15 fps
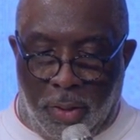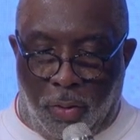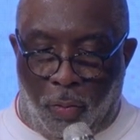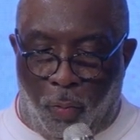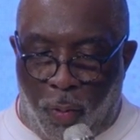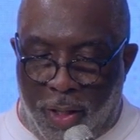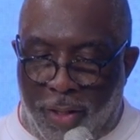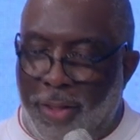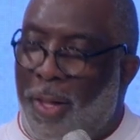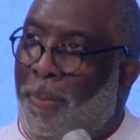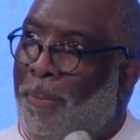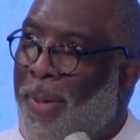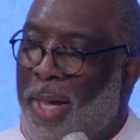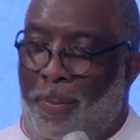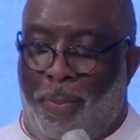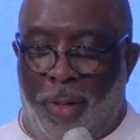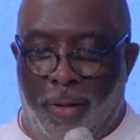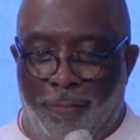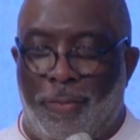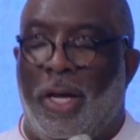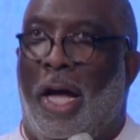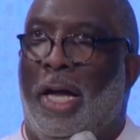When the people
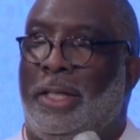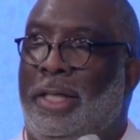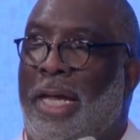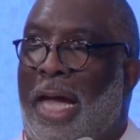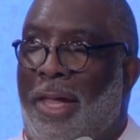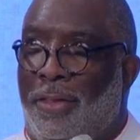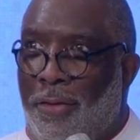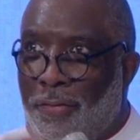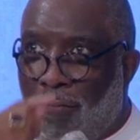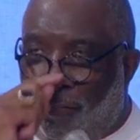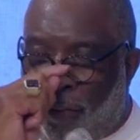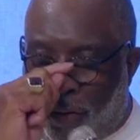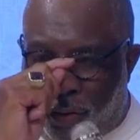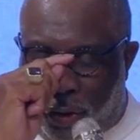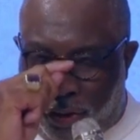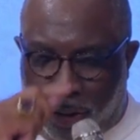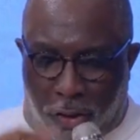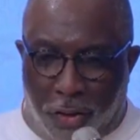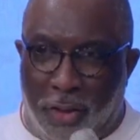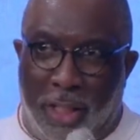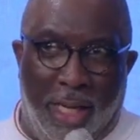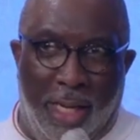of God gathered, first
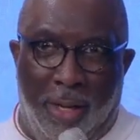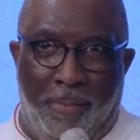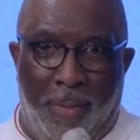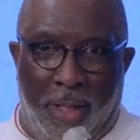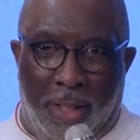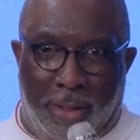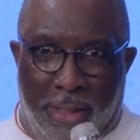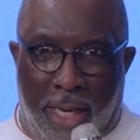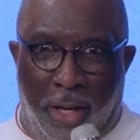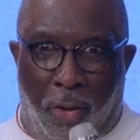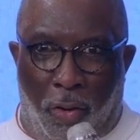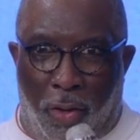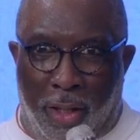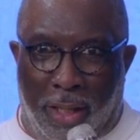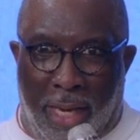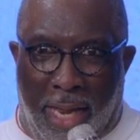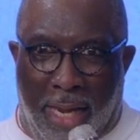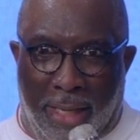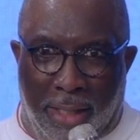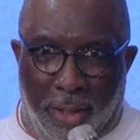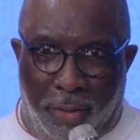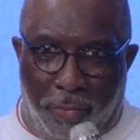church, hear me today,
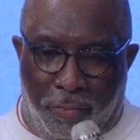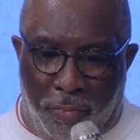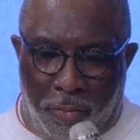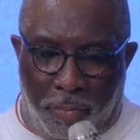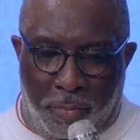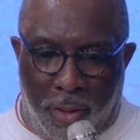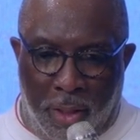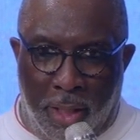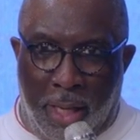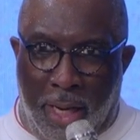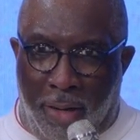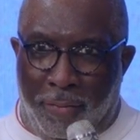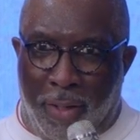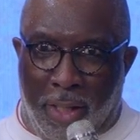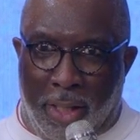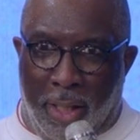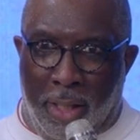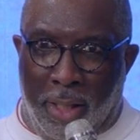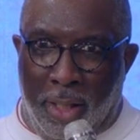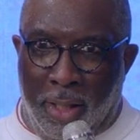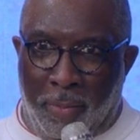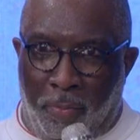online in the room,
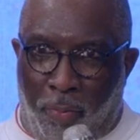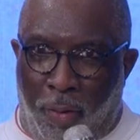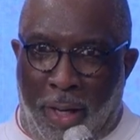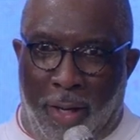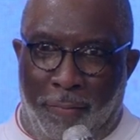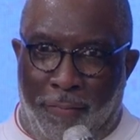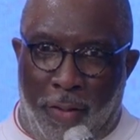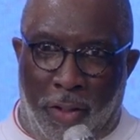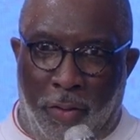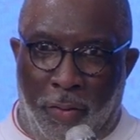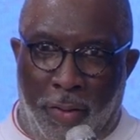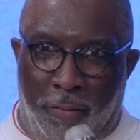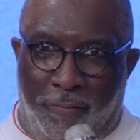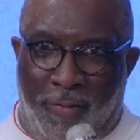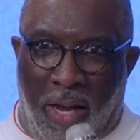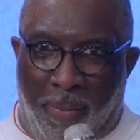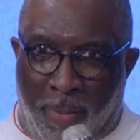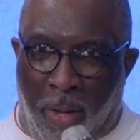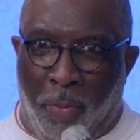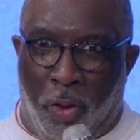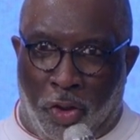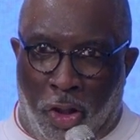Erica, praying for you and the
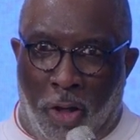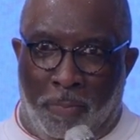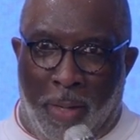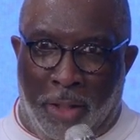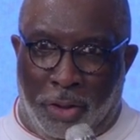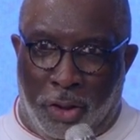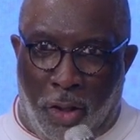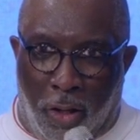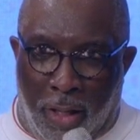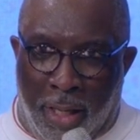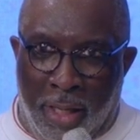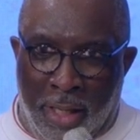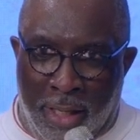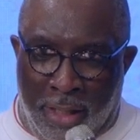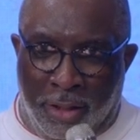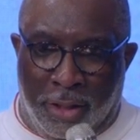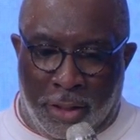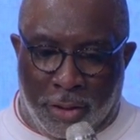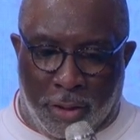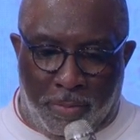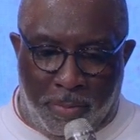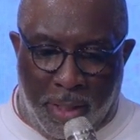family. I'm going to talk about y'all in
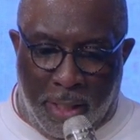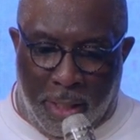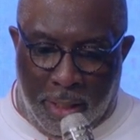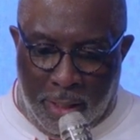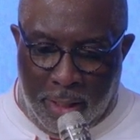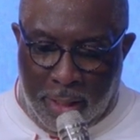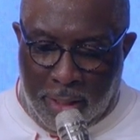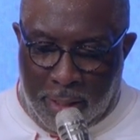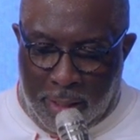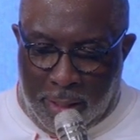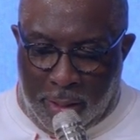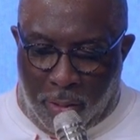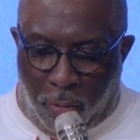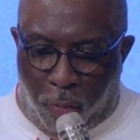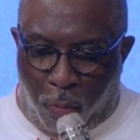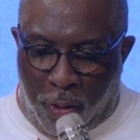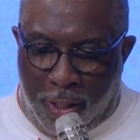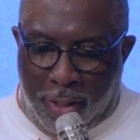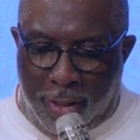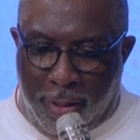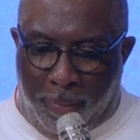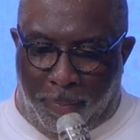just a minute.
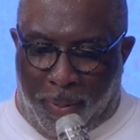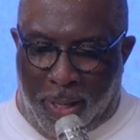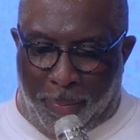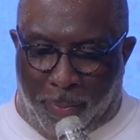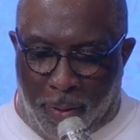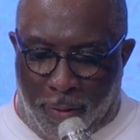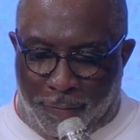When the people